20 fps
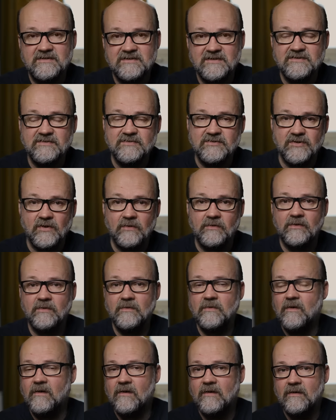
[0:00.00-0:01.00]
just to show
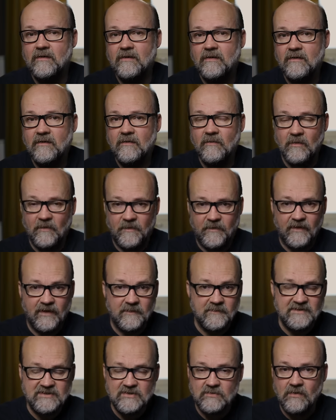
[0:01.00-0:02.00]
you what the
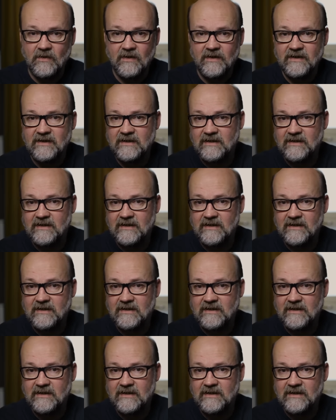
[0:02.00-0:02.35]
image quality